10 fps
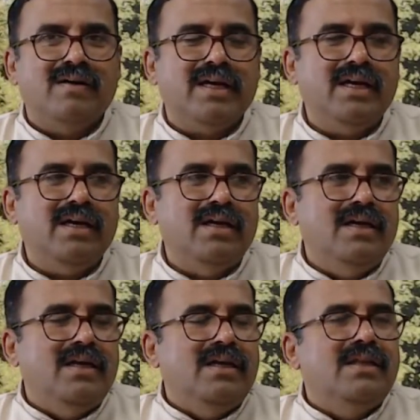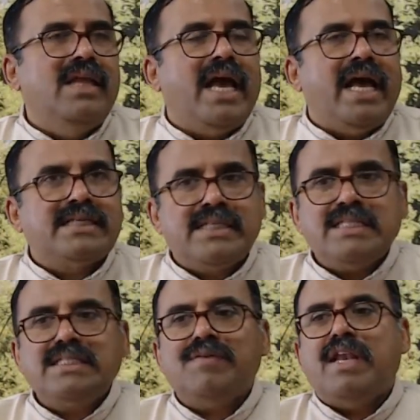Okay. The
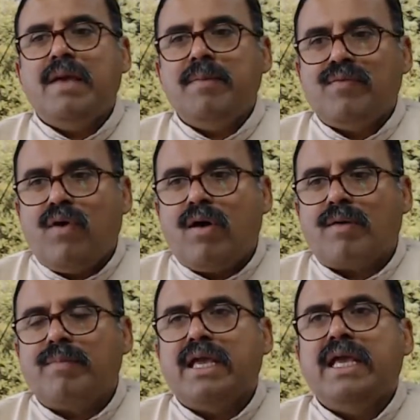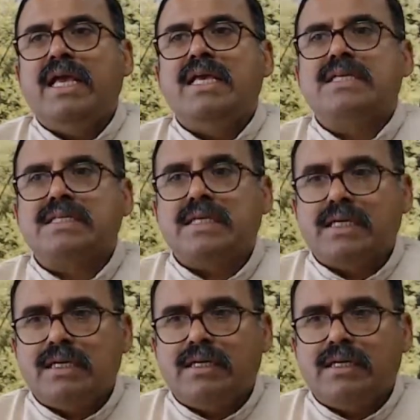essence of the name and form is